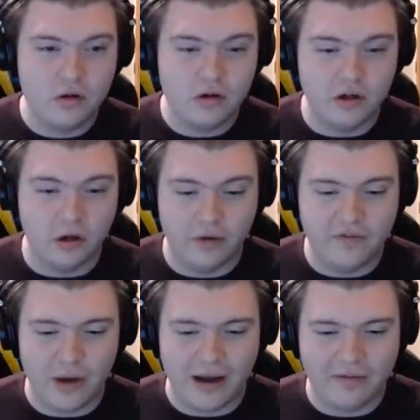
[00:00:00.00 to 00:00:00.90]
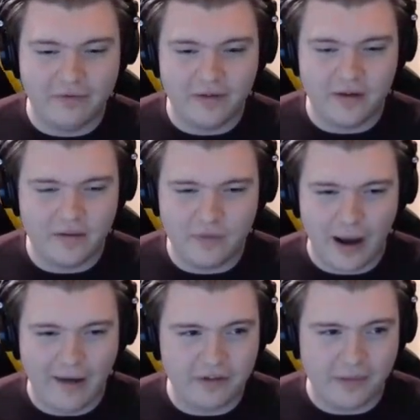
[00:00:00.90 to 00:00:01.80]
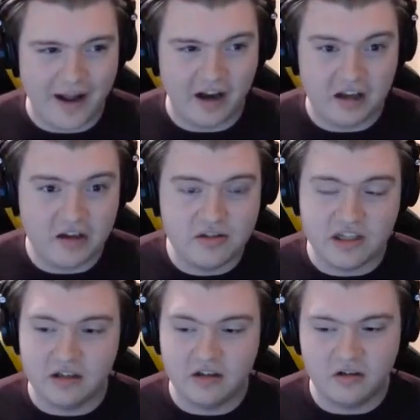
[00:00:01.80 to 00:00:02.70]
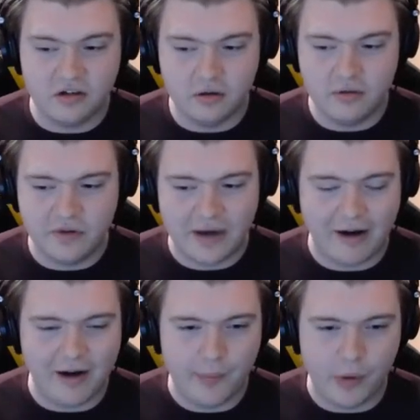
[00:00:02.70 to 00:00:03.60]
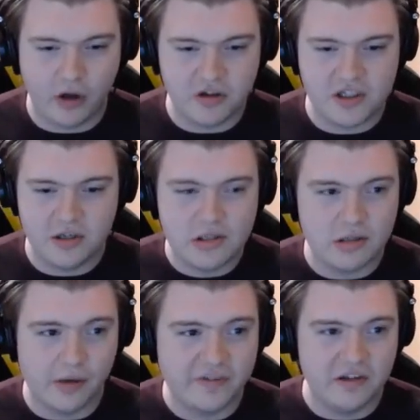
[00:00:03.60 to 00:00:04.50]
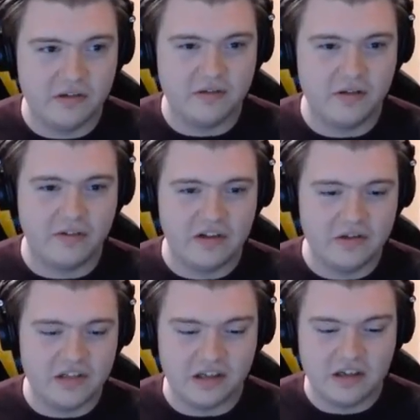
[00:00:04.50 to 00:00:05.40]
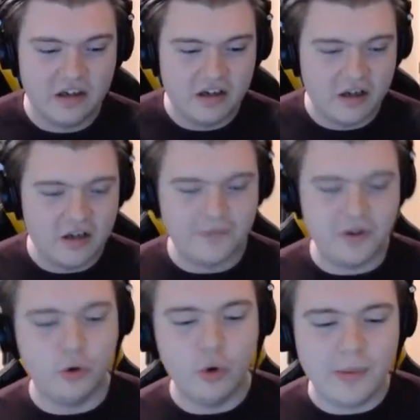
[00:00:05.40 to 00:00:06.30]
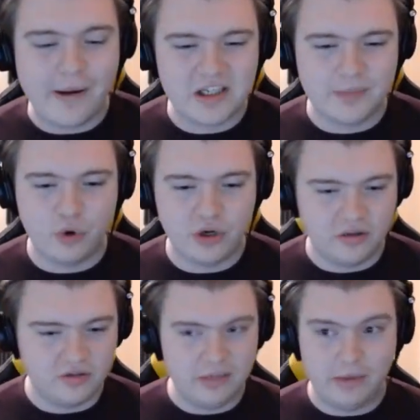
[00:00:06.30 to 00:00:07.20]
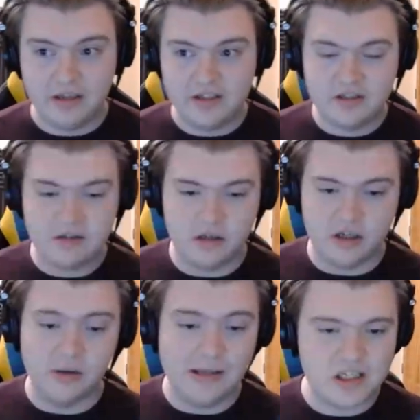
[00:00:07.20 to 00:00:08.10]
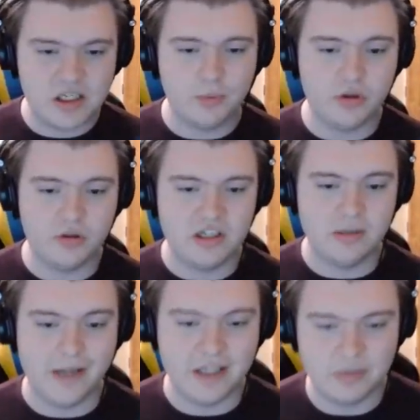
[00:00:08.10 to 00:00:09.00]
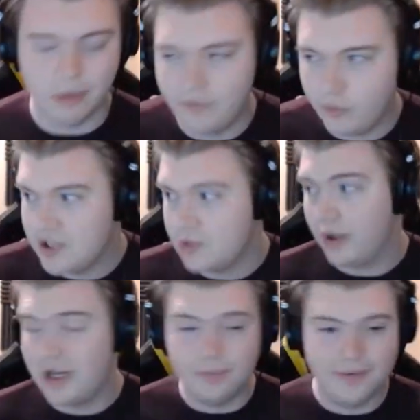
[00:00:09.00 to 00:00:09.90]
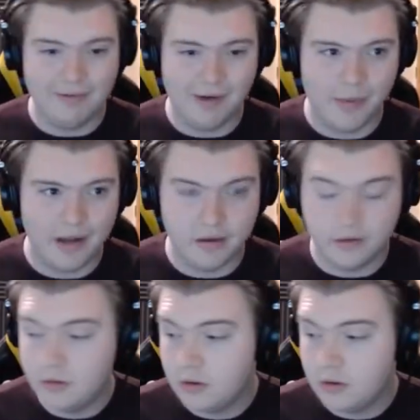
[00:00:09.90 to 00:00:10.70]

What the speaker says: You know, if you have the mana, use it. You know, if you're carrying pots, use them after you use it. You're all about supporting your teammates, and you need to support your teammates. Otherwise, why are you playing Ret Paladin?